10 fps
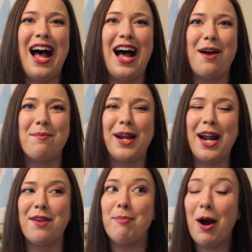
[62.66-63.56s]

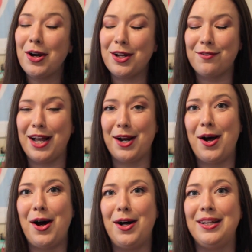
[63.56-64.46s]
kind of part of that
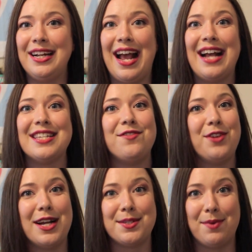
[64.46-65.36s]
haul and asked if you
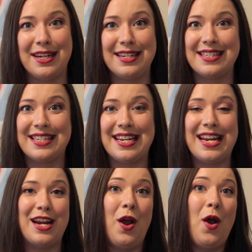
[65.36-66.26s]
guys wanted to
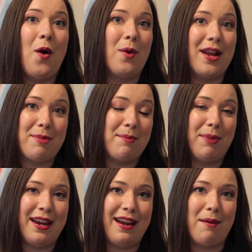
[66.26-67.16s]
see what I've been
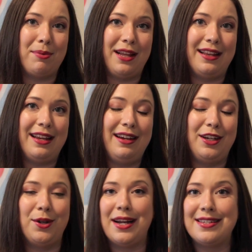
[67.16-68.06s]
picking up lately,
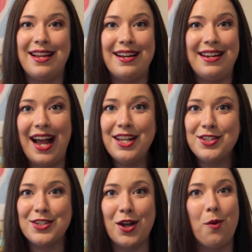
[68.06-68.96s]
and you guys said
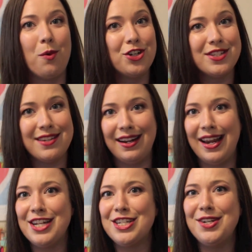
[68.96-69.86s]
yes, so we're just gonna get to